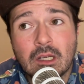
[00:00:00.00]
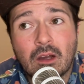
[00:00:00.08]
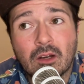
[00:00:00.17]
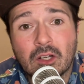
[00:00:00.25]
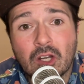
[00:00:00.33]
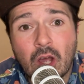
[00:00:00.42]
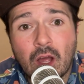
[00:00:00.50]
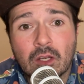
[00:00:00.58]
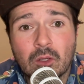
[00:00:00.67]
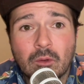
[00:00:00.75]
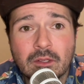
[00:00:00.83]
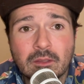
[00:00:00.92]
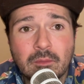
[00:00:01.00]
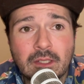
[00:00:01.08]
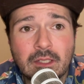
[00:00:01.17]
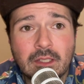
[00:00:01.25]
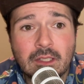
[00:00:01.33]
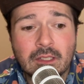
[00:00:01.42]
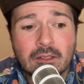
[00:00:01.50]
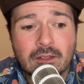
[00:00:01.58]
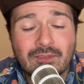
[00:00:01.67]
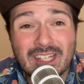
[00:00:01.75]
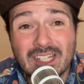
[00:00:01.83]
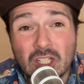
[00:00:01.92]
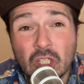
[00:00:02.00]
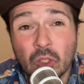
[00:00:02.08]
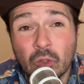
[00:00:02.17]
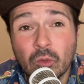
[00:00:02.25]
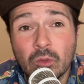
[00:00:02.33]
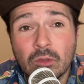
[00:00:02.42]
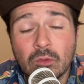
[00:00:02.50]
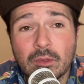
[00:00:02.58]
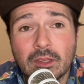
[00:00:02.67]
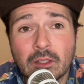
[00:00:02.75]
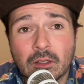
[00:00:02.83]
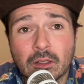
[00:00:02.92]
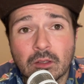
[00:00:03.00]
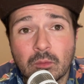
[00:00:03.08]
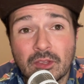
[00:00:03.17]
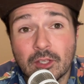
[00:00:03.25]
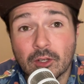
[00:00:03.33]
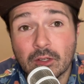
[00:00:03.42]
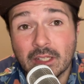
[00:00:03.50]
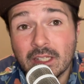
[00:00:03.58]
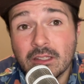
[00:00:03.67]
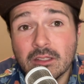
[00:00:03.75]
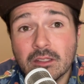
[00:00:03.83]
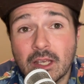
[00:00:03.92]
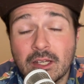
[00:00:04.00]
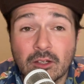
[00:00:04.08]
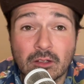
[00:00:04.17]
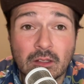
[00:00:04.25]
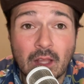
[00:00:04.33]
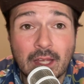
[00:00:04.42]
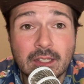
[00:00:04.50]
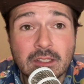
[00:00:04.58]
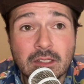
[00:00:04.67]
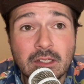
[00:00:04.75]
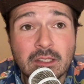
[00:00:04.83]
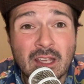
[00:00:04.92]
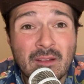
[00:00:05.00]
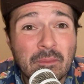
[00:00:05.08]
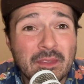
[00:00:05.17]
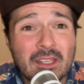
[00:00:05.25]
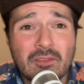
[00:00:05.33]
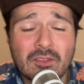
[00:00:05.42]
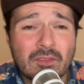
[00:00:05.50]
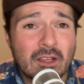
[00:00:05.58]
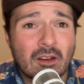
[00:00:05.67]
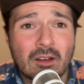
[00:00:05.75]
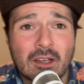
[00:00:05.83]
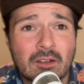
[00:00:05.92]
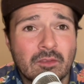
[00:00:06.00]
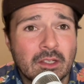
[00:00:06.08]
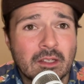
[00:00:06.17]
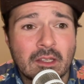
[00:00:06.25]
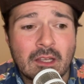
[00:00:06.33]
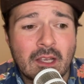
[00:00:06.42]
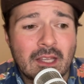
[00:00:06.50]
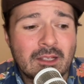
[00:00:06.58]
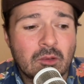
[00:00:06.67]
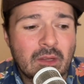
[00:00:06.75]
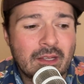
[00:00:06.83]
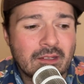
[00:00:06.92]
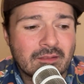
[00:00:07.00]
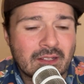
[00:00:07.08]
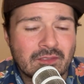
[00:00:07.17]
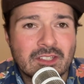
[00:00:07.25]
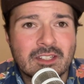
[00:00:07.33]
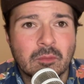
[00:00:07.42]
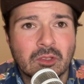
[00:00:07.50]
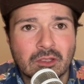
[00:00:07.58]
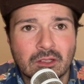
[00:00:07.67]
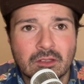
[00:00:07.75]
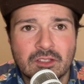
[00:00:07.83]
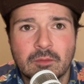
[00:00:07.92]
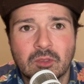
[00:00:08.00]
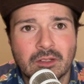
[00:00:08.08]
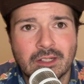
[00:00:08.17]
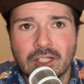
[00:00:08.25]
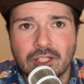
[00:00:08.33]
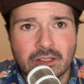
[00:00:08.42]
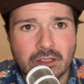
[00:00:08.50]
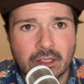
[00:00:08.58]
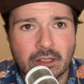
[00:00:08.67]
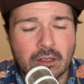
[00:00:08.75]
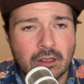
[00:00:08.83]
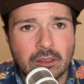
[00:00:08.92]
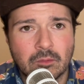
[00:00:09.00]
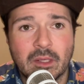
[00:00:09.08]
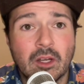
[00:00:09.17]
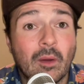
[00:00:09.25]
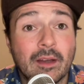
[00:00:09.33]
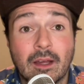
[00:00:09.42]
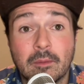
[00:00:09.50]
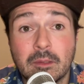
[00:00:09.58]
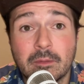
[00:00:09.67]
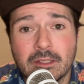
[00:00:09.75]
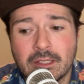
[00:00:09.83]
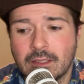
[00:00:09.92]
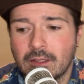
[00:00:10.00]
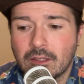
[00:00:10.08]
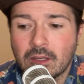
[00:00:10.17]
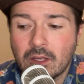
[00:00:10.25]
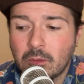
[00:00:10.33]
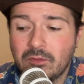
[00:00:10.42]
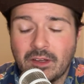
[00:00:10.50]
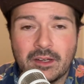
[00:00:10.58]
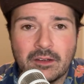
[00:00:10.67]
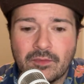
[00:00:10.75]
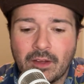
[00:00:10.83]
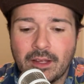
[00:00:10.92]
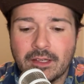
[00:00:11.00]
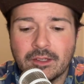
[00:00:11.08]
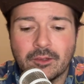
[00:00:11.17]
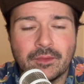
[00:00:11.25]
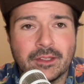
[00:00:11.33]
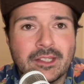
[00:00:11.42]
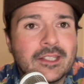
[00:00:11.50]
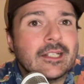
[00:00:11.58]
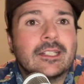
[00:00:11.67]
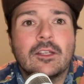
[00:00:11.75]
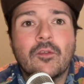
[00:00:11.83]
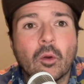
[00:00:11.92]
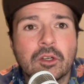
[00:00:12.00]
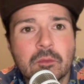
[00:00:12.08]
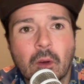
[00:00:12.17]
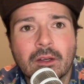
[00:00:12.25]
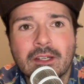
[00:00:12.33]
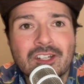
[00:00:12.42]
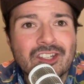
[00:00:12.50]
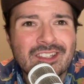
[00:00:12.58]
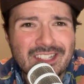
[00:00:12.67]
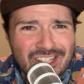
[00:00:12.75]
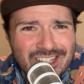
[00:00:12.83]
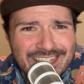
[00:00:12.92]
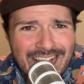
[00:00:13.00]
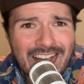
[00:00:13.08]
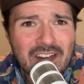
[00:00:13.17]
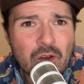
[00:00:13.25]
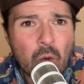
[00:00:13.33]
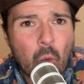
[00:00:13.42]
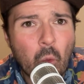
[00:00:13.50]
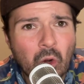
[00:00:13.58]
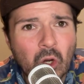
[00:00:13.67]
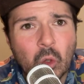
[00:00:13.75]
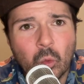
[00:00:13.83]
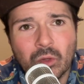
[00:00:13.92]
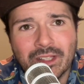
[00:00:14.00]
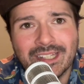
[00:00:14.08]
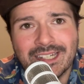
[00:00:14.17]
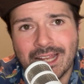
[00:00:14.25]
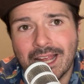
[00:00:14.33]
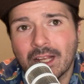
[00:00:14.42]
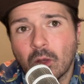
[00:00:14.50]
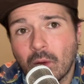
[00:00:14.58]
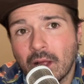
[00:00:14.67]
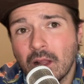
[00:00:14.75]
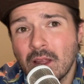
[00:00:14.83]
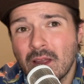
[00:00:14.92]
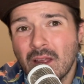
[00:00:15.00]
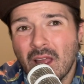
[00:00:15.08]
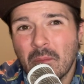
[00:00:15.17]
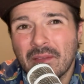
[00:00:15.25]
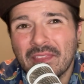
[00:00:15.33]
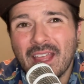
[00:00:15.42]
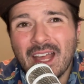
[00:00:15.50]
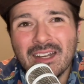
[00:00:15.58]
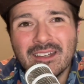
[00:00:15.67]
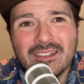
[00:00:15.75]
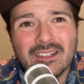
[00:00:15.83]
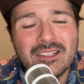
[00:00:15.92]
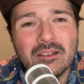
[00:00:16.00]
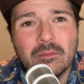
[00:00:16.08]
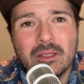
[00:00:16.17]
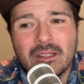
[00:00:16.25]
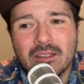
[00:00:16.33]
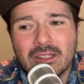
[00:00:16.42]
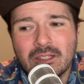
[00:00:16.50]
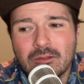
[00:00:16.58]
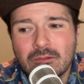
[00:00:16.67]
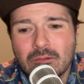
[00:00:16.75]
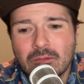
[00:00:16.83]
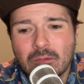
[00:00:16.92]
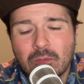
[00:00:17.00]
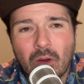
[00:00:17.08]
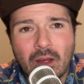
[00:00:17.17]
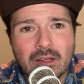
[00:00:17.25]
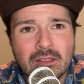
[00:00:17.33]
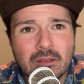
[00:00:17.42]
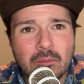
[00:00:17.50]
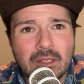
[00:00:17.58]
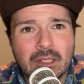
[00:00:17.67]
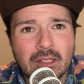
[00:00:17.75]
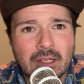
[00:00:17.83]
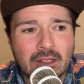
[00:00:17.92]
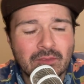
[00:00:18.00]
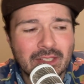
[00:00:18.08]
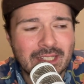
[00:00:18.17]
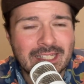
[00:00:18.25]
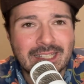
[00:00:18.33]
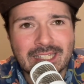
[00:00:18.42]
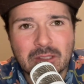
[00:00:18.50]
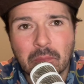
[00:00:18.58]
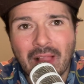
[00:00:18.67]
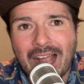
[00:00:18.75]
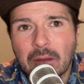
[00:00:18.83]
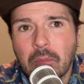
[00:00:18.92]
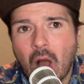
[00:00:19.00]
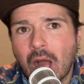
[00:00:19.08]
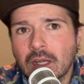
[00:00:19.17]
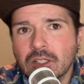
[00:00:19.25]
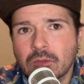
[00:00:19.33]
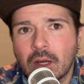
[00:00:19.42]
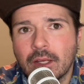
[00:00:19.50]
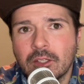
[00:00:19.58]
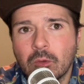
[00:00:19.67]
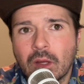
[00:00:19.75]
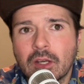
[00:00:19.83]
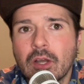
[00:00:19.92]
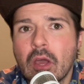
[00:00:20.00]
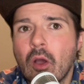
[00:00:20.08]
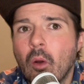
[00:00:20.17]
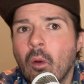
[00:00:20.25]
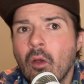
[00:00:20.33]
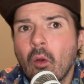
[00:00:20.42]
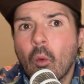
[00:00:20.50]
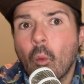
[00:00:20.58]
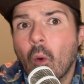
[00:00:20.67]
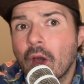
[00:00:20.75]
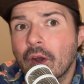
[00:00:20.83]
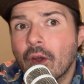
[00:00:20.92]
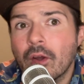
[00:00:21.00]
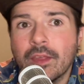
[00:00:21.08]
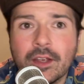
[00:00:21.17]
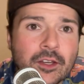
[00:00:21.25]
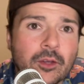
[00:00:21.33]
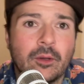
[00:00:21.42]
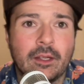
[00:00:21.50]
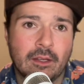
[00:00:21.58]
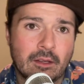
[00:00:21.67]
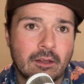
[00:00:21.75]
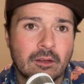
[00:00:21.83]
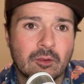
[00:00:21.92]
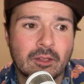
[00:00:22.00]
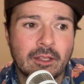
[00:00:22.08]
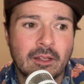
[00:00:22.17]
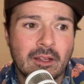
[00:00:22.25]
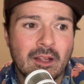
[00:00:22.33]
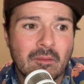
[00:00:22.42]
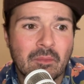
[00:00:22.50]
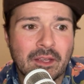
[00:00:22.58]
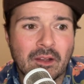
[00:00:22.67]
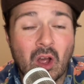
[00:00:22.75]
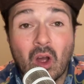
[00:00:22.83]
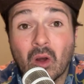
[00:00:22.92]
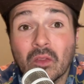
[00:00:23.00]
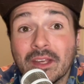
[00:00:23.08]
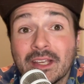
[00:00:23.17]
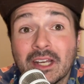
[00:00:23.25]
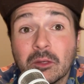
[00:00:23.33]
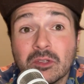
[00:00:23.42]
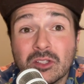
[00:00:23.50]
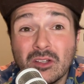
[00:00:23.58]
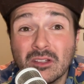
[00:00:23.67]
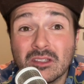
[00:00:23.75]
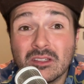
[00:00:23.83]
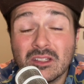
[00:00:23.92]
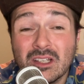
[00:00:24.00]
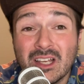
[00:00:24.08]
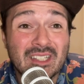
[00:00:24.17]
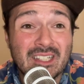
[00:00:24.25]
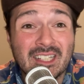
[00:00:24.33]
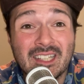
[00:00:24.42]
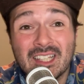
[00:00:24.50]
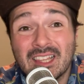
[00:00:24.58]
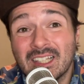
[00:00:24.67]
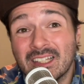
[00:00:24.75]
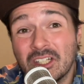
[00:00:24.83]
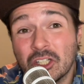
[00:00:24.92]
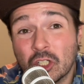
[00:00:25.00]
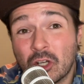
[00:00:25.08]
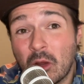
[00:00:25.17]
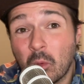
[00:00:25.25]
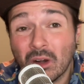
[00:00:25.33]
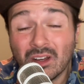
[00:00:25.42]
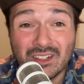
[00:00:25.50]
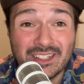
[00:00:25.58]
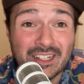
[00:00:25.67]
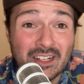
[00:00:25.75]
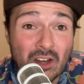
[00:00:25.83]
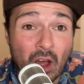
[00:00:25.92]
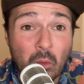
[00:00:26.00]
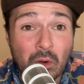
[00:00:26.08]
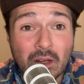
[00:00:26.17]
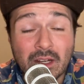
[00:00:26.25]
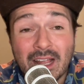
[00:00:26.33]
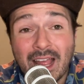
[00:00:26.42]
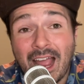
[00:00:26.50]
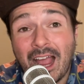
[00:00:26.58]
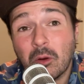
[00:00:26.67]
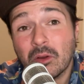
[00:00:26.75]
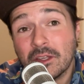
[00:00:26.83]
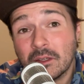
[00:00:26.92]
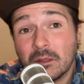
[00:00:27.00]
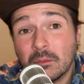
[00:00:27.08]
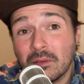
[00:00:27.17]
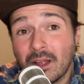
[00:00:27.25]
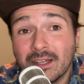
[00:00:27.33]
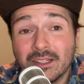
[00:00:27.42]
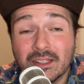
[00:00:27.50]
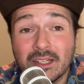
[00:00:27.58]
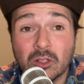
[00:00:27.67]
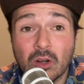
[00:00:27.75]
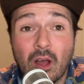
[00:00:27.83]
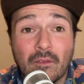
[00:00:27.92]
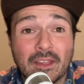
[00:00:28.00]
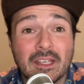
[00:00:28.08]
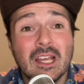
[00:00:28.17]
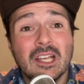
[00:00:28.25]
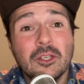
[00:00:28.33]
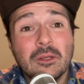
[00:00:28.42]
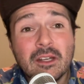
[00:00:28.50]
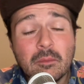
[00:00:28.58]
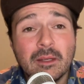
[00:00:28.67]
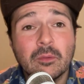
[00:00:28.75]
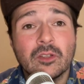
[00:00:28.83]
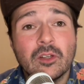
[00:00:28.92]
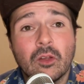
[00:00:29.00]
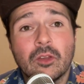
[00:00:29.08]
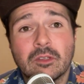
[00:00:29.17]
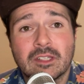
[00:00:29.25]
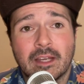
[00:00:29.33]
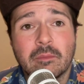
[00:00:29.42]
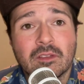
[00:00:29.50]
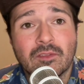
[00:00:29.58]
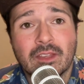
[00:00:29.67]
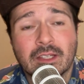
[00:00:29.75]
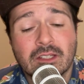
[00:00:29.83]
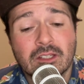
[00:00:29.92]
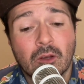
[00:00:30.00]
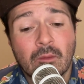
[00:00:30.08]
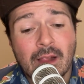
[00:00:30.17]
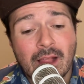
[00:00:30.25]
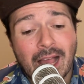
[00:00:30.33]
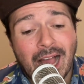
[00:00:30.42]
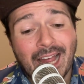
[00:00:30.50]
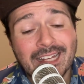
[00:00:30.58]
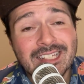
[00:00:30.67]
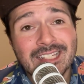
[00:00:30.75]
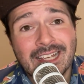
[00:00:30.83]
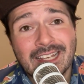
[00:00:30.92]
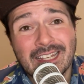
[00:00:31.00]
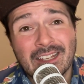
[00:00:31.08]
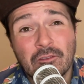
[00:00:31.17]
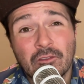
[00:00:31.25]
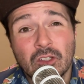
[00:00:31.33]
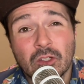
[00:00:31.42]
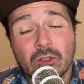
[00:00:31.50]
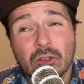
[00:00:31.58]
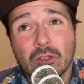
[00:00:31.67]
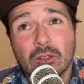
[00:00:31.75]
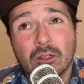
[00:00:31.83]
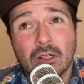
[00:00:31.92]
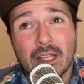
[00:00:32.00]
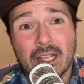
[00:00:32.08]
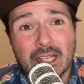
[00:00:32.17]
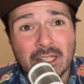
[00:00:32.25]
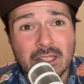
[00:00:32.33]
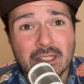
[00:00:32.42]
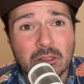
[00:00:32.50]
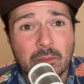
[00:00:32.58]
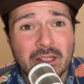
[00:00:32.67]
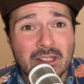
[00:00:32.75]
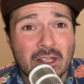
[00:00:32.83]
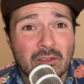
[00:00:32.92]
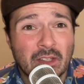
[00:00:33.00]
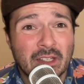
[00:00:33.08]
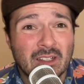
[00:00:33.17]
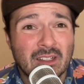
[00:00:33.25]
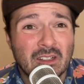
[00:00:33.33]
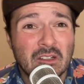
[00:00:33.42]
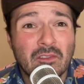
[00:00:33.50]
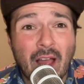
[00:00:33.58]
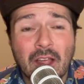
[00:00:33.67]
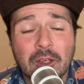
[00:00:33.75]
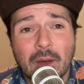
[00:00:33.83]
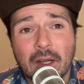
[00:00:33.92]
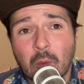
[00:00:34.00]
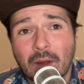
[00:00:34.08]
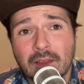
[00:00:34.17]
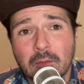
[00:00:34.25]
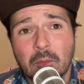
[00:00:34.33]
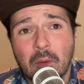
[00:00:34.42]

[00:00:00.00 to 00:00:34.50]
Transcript: are not going to be kind of in tune with your with your needs and your clients' needs, even if they are kind of like in kind of similar similar niches. Like uh, we know at IPPC, like we've identified you know the 64 smart niches that just kind of work really dang well. But that doesn't mean that you want to be kind of like in this black box, right? You want to know what are they doing, really? Like, are they getting results? Did the thing they just try work? Did it not work? How are they going to apply it later on? Like you need to be able to know those types of things. So I'd say if you're in the space kind of like evaluating white label